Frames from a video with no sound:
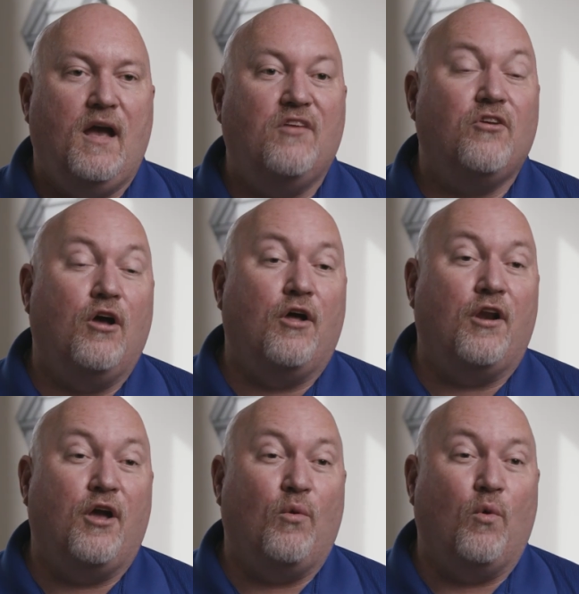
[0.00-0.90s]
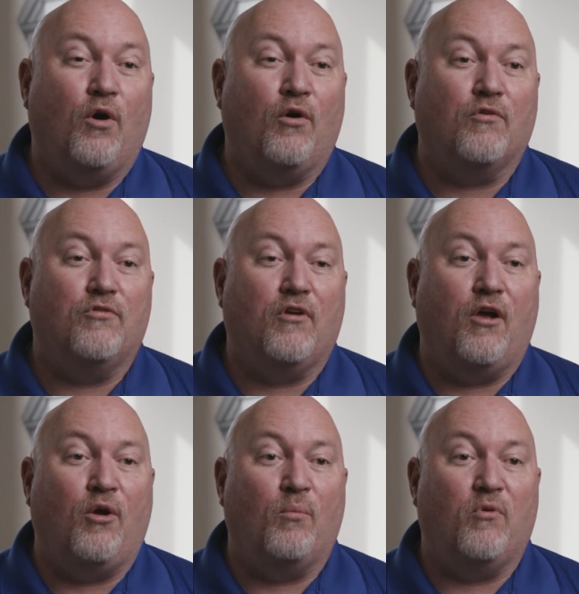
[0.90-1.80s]
Hexagon Networks
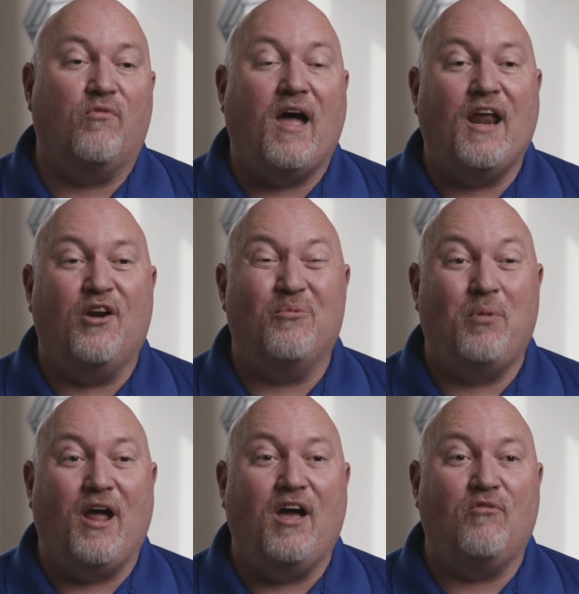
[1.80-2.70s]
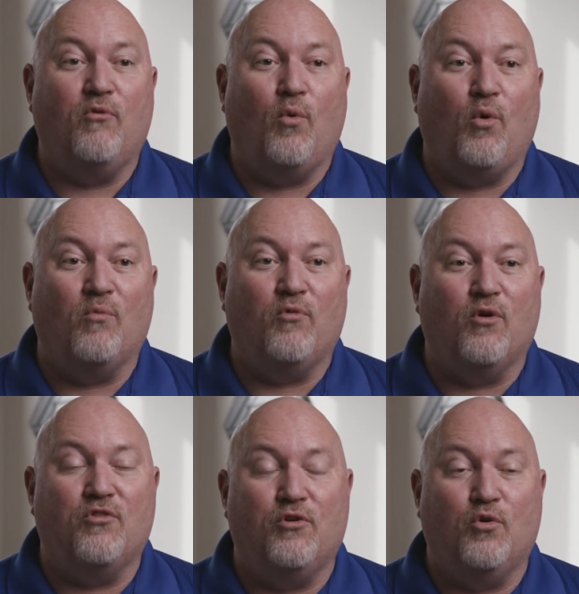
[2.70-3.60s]
provided a platform for
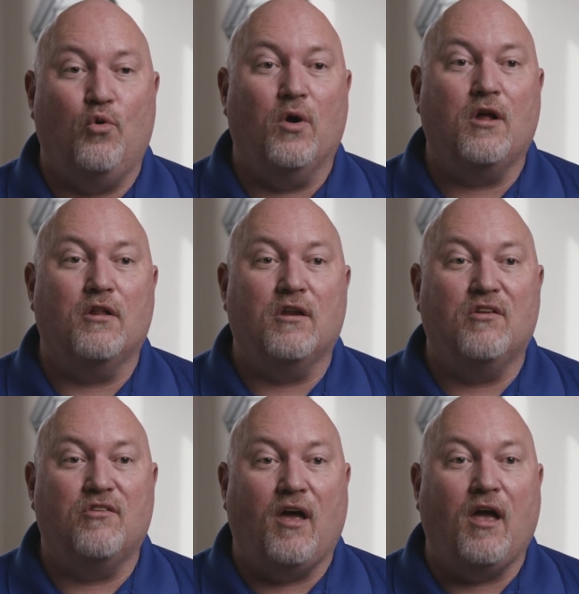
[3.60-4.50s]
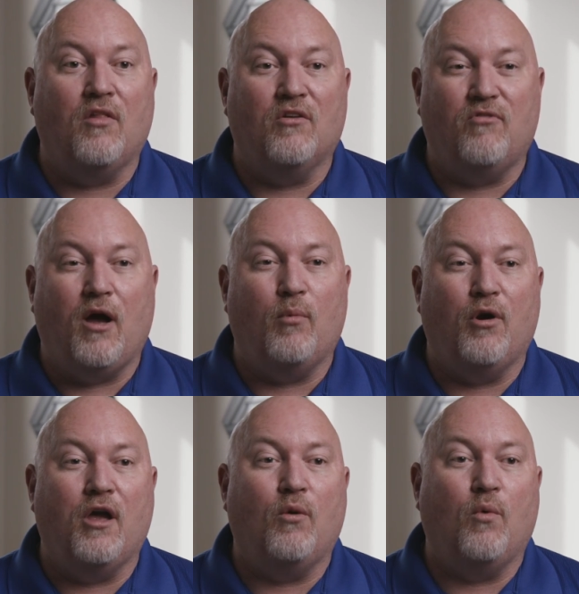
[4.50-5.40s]
us to quickly design the fiber
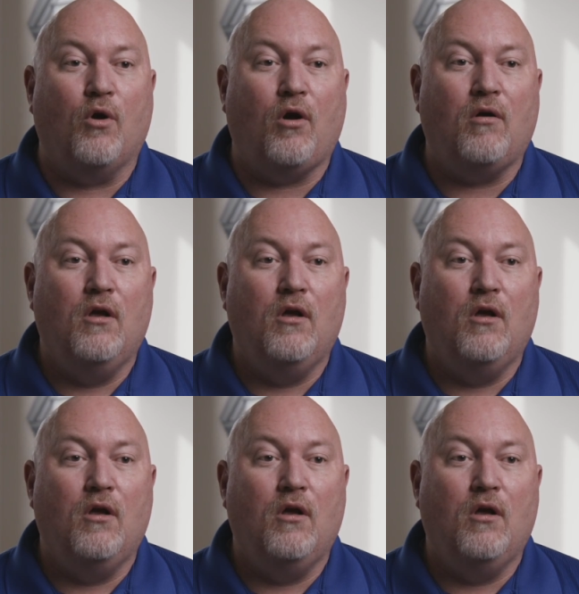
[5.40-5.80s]
network.